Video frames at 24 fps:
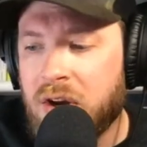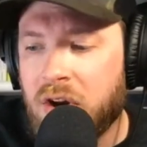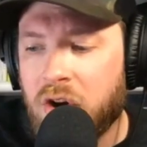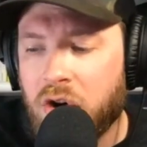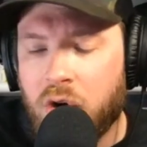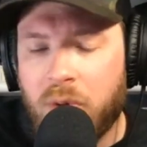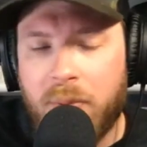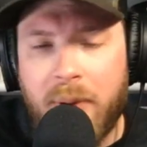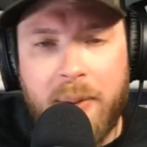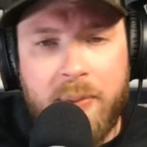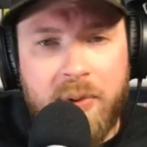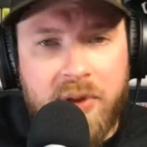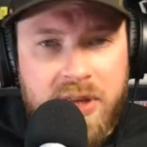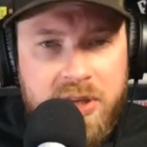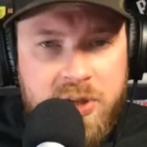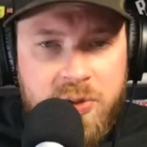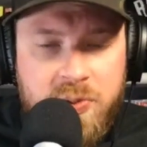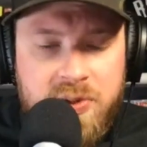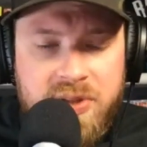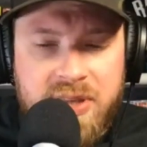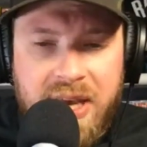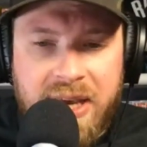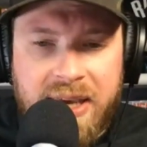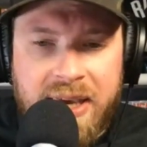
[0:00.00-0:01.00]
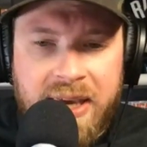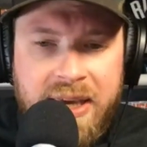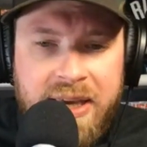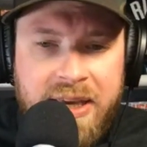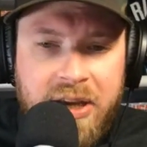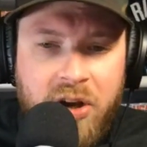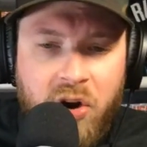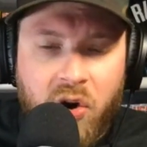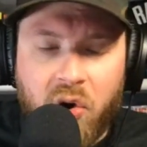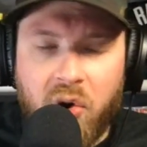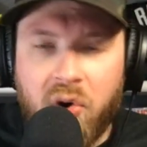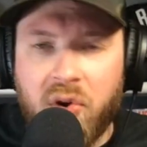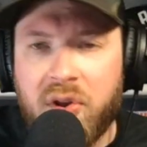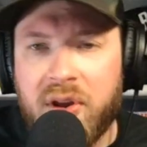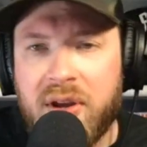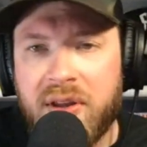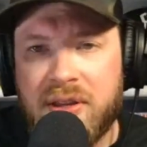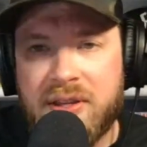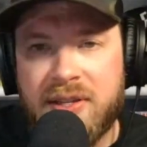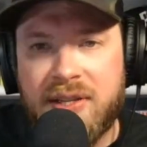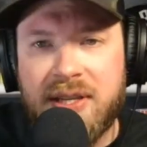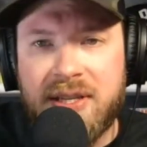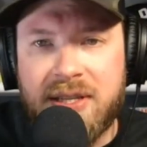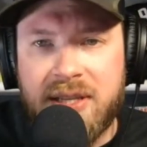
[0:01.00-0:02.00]
Remember, this was like early in
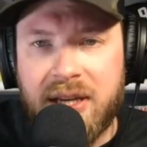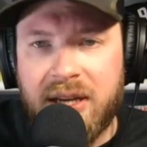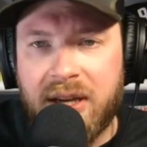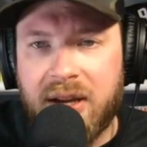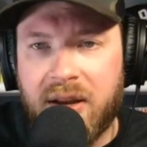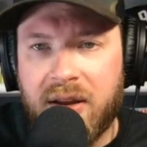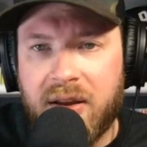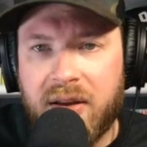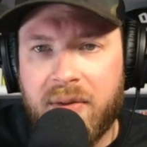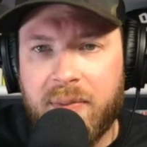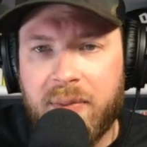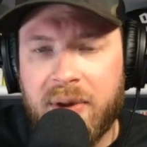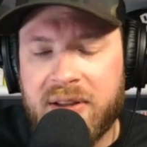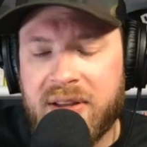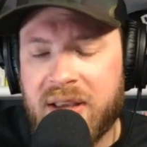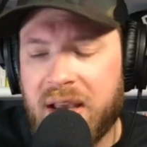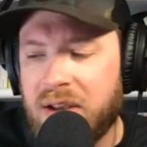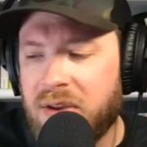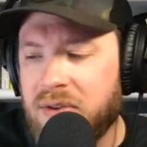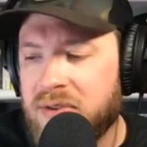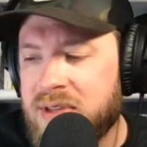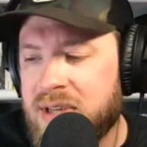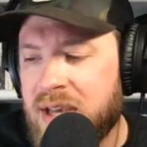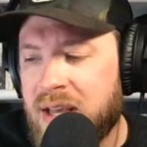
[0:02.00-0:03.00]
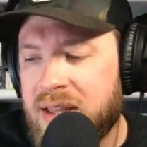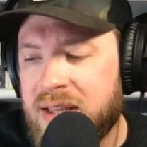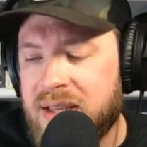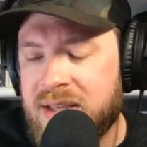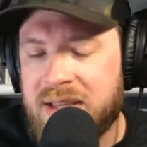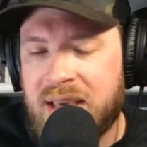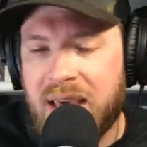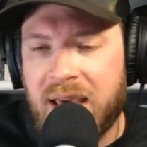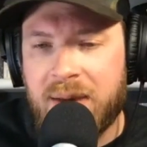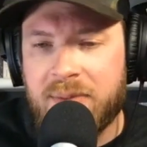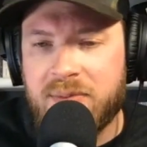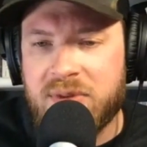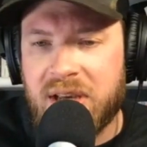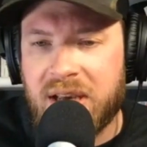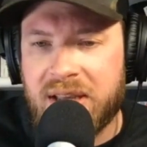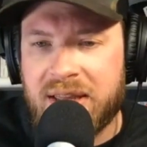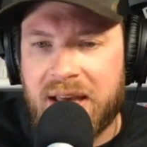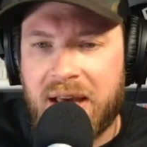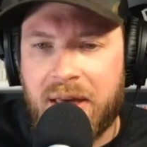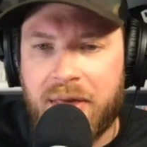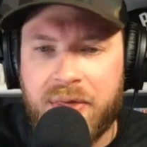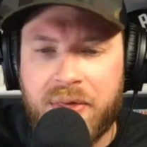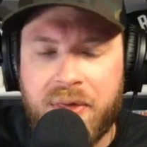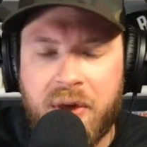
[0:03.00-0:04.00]
the season, McDaniels had these games like
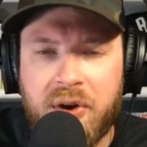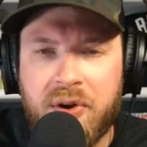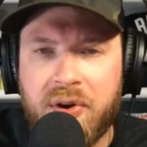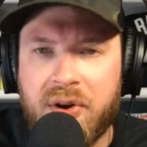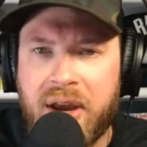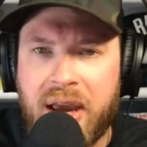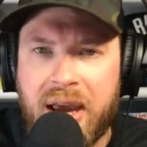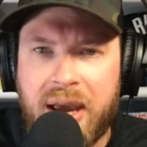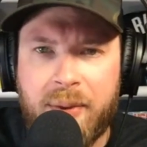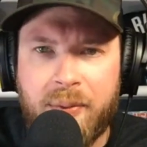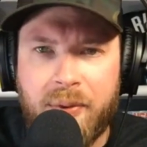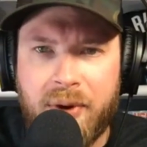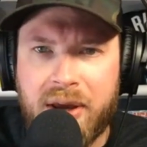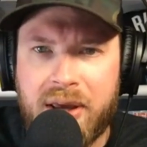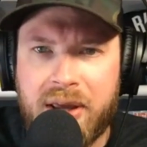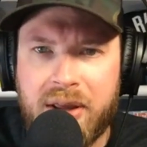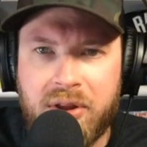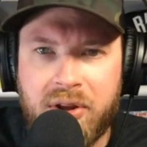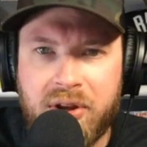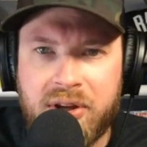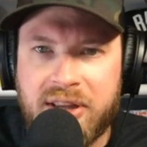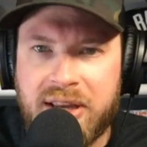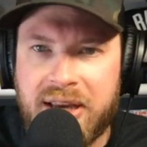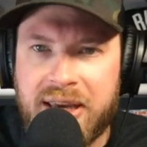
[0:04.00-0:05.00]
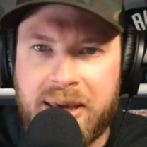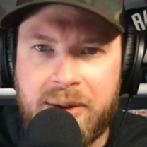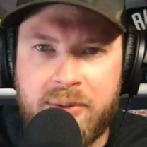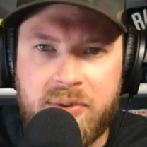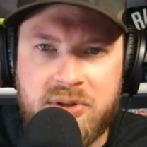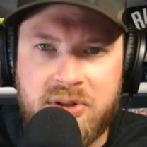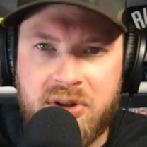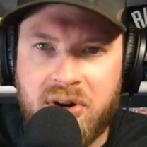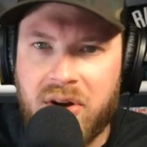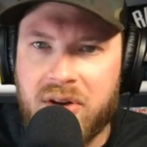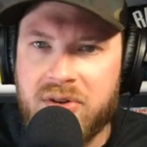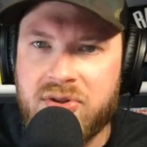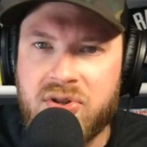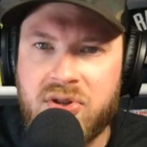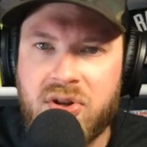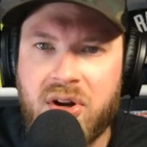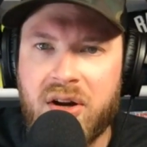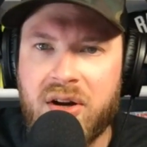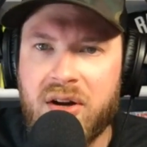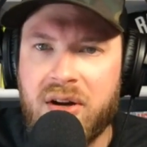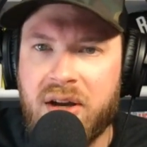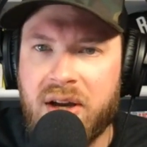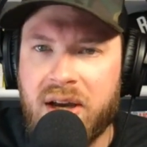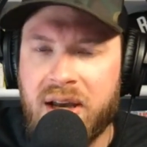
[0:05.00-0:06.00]
that Thunder game where he looked like he was an
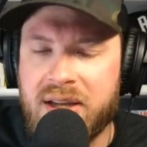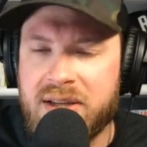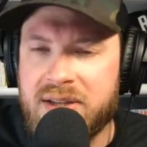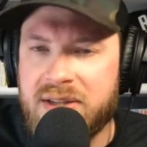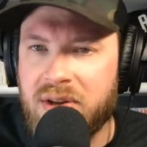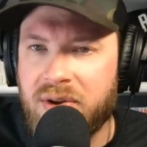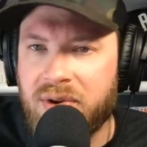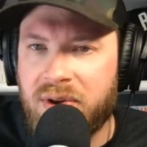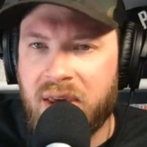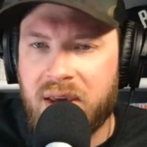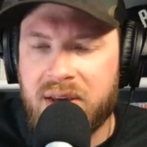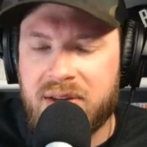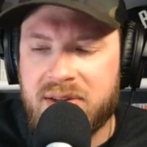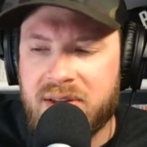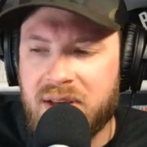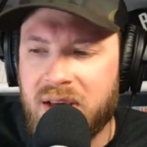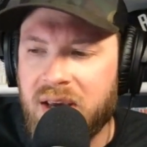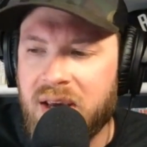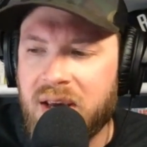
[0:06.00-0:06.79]
all-star against OKC.